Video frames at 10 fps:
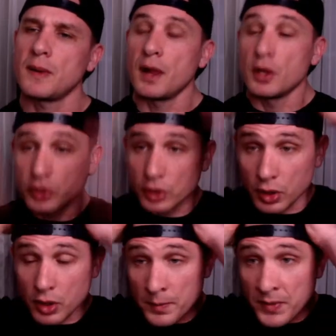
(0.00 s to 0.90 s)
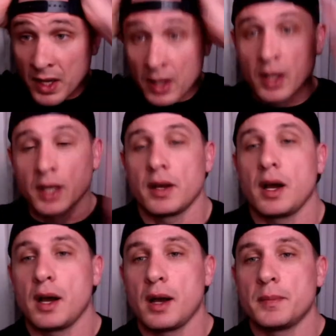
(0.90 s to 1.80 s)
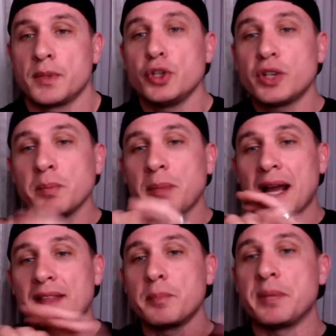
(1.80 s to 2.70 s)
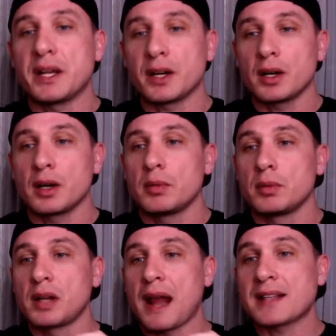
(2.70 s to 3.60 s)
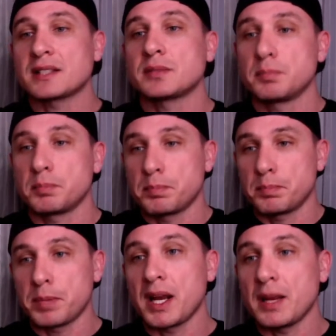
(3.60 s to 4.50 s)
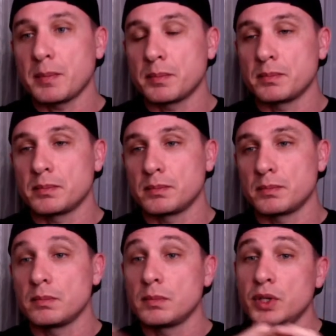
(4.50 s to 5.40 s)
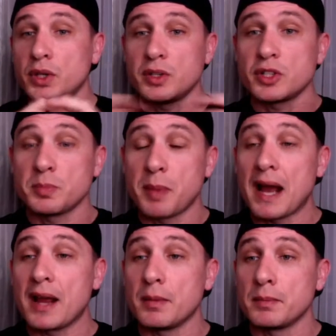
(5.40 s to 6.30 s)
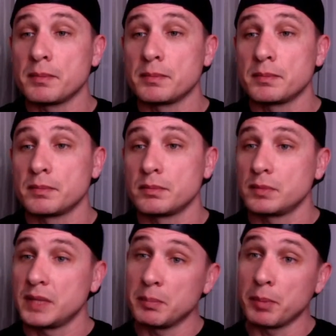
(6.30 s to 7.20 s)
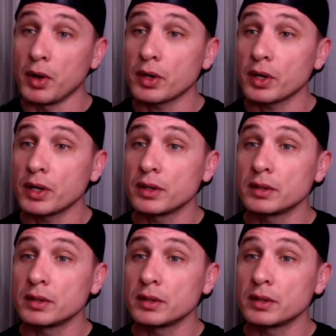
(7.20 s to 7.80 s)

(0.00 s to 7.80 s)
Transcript: So um, you can buy the beaker glass pipe. You can just buy them in bulk.